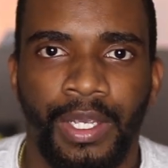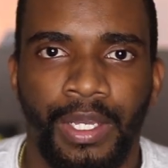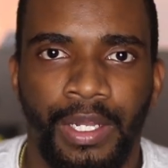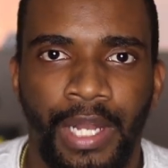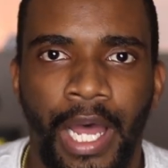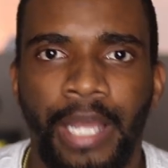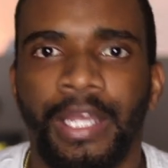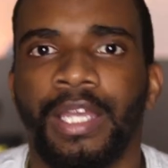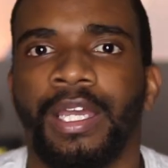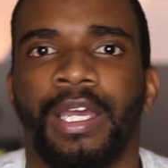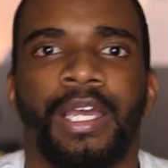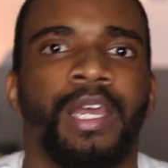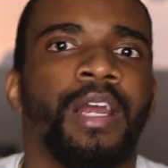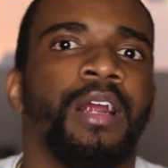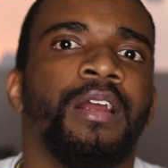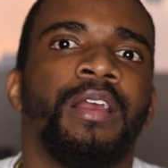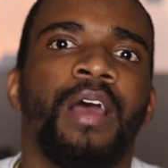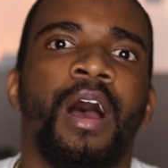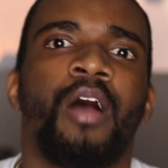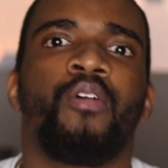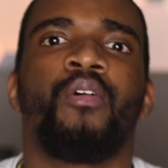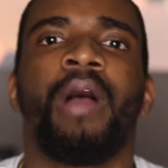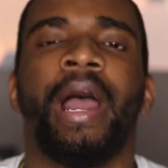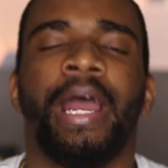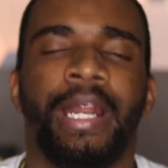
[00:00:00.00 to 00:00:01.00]
And I can hear
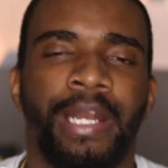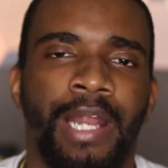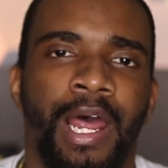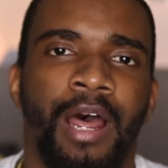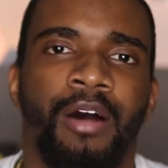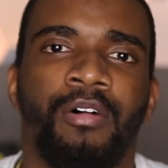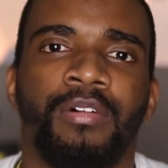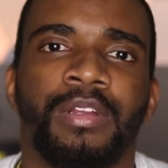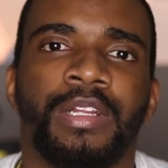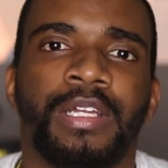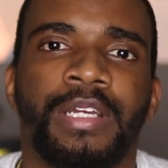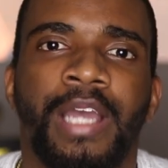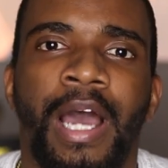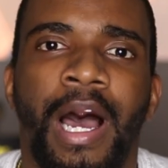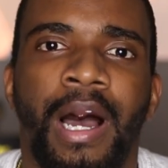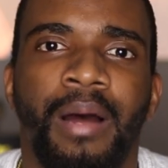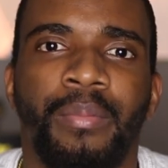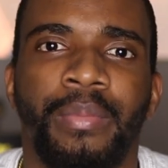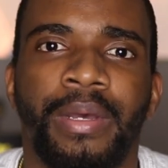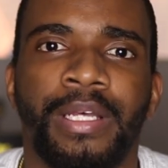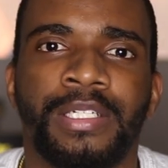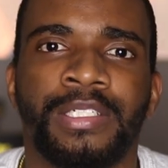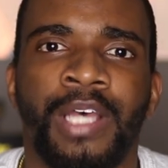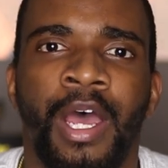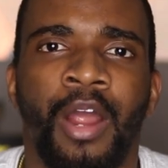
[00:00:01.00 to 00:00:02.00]
y'all right now in the
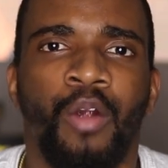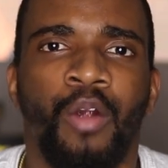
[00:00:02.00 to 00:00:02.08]
comments,